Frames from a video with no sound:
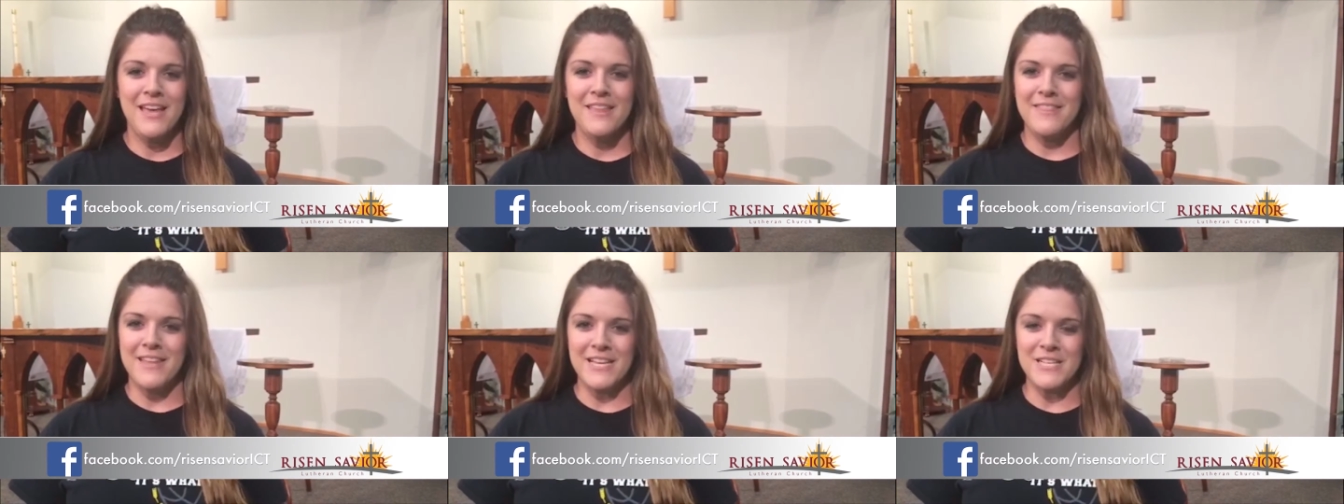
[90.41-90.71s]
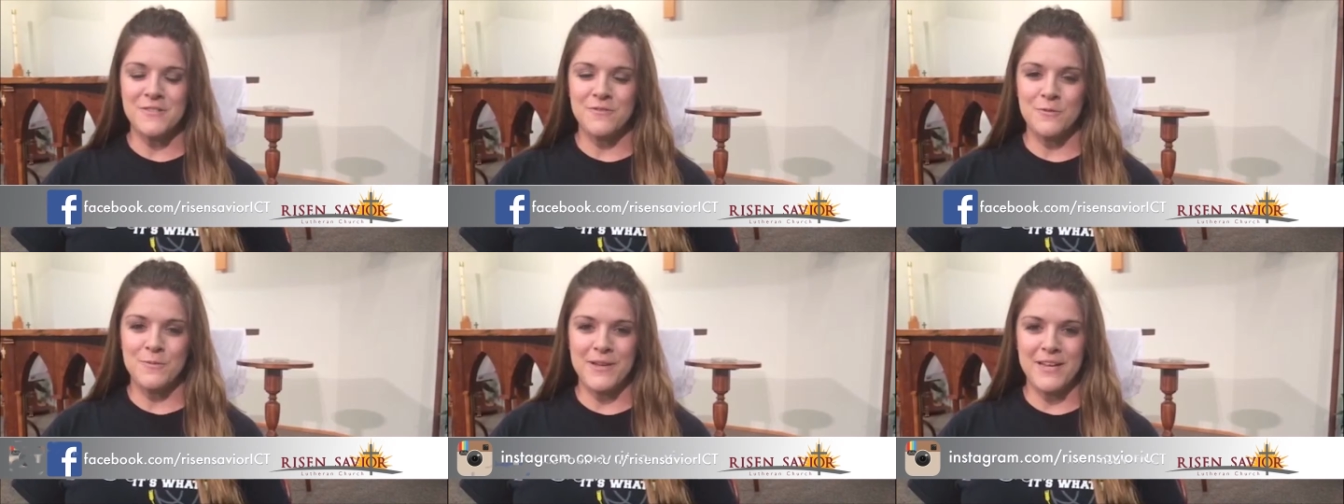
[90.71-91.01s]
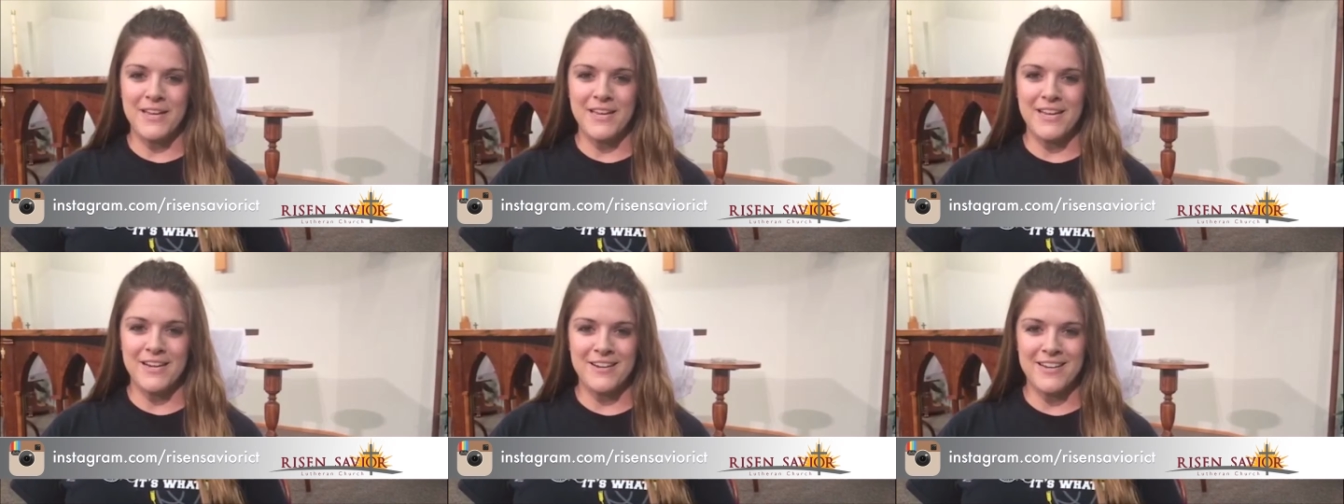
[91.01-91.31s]
Thanks for
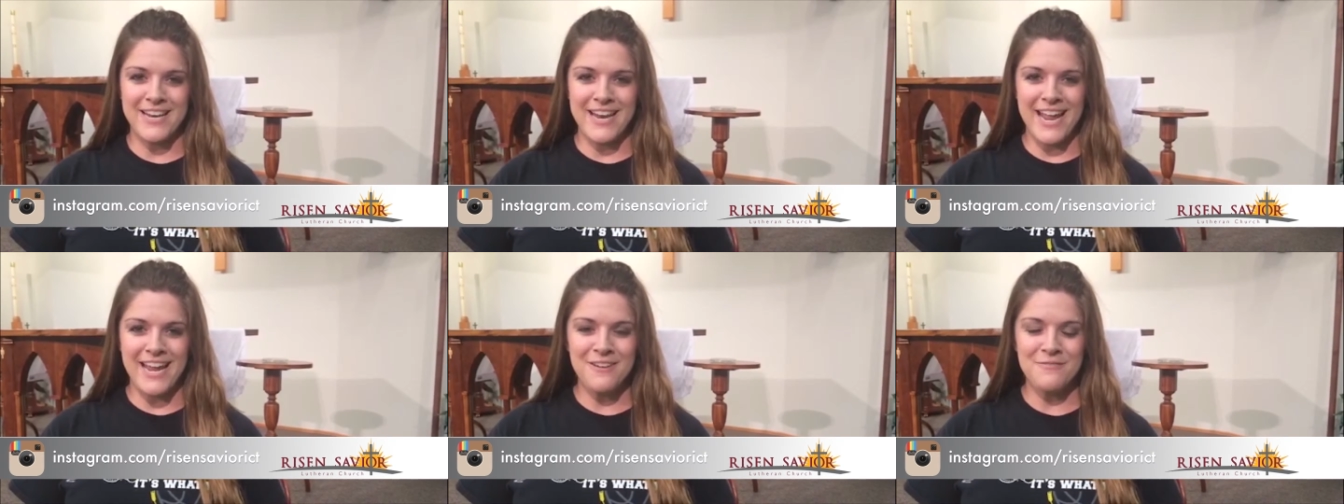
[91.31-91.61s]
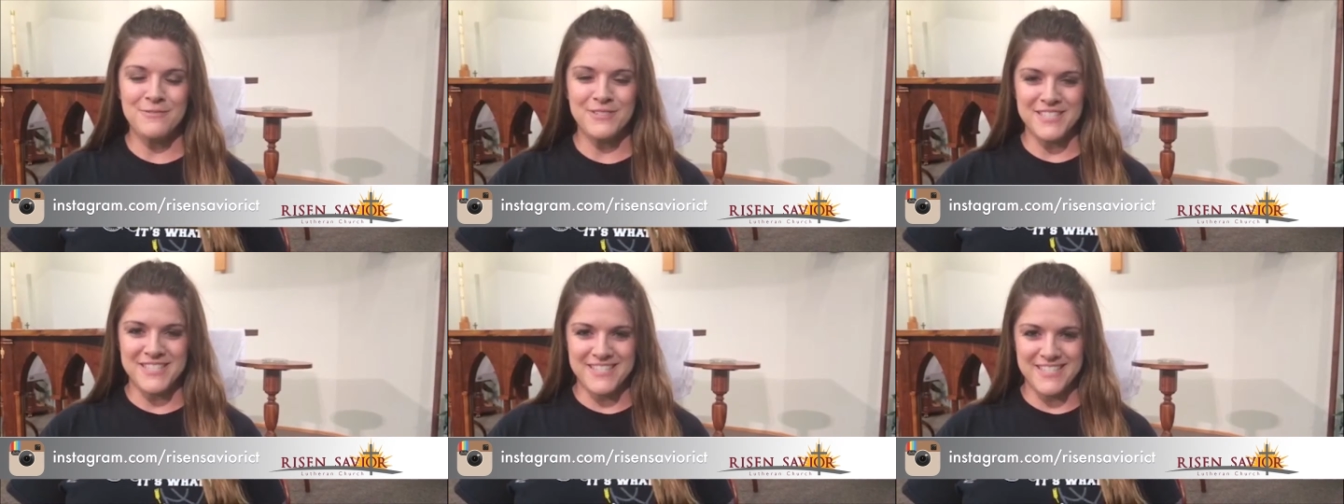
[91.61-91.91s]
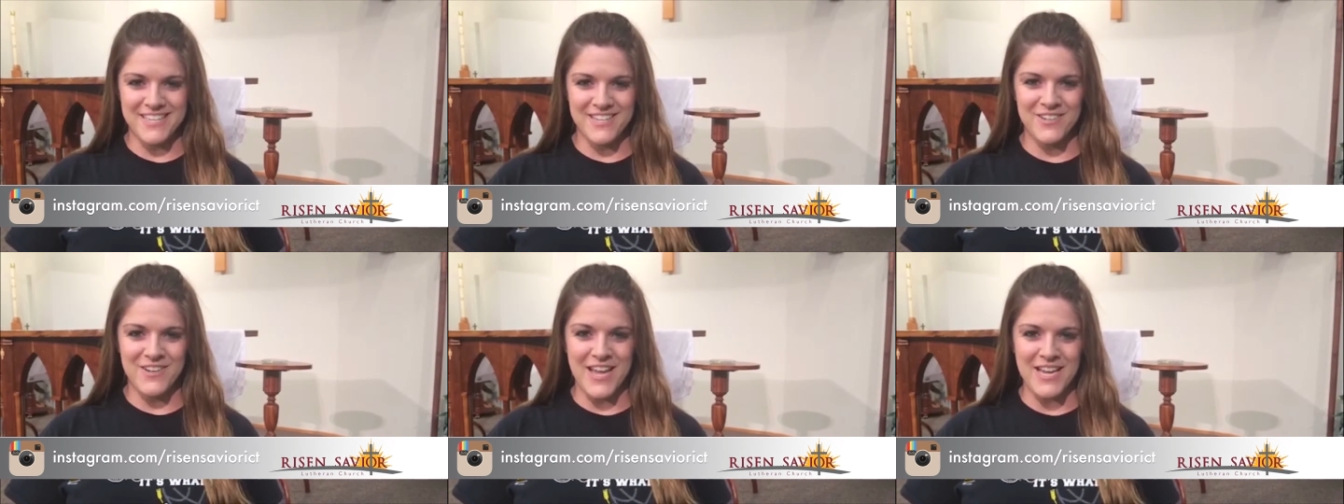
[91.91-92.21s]
being here today. We'll
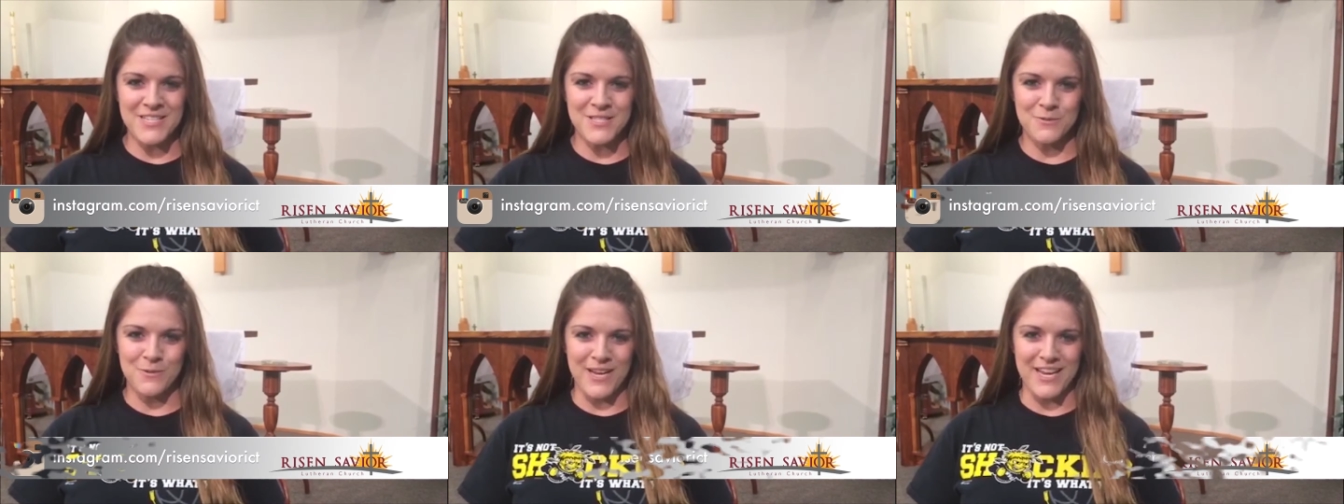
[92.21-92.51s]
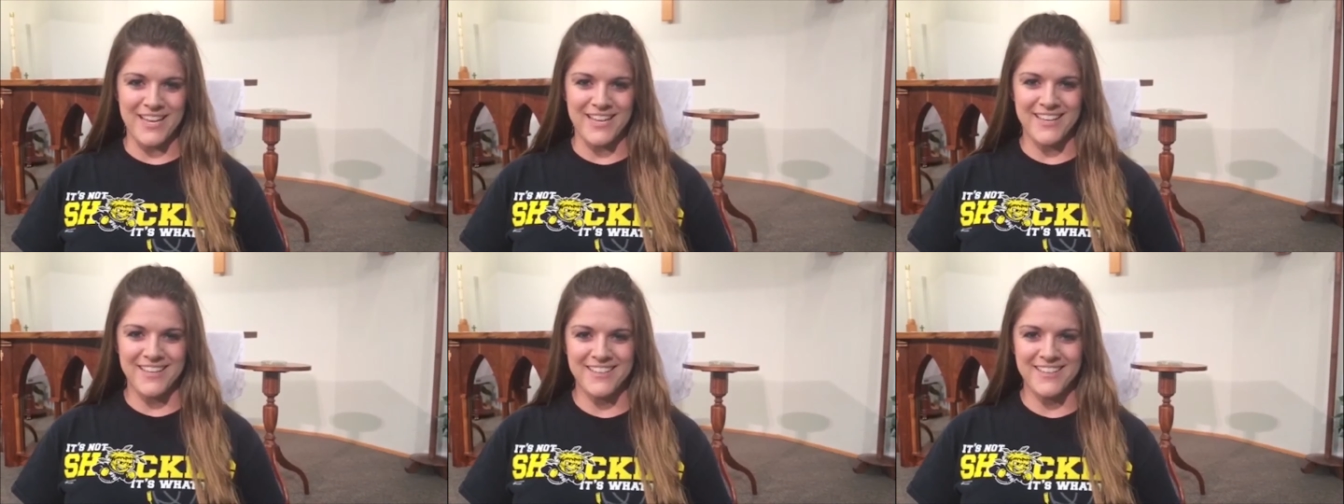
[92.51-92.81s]
see you next week.